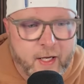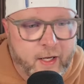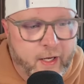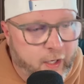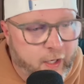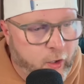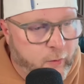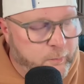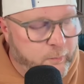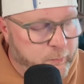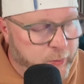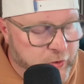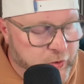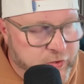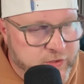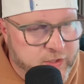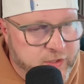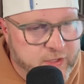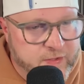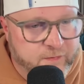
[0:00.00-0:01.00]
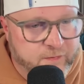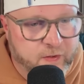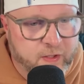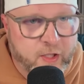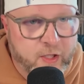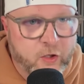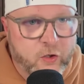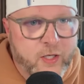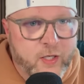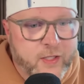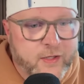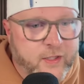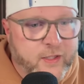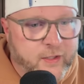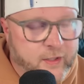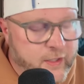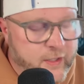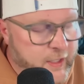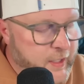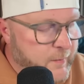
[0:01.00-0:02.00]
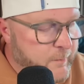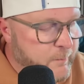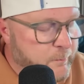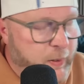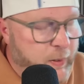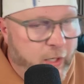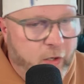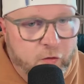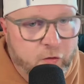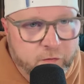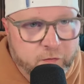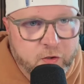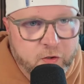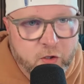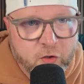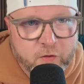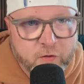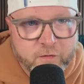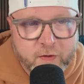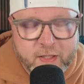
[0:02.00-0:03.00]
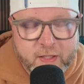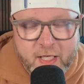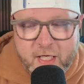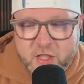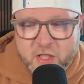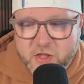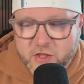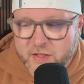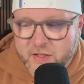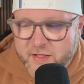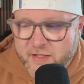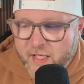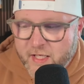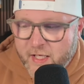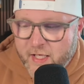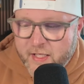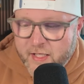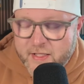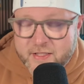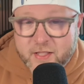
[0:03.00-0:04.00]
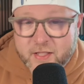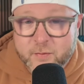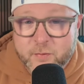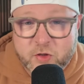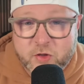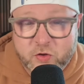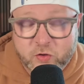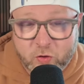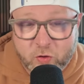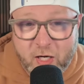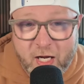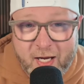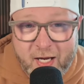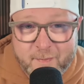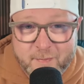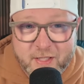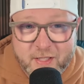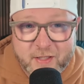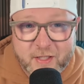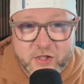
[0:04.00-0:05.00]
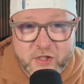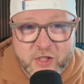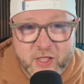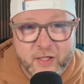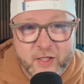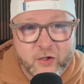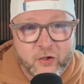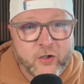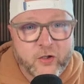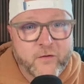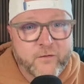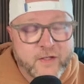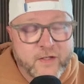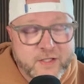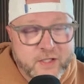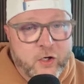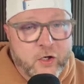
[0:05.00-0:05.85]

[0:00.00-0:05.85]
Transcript: uh, help boost this video, hit the bell for notifications, subscribe to the channel, visit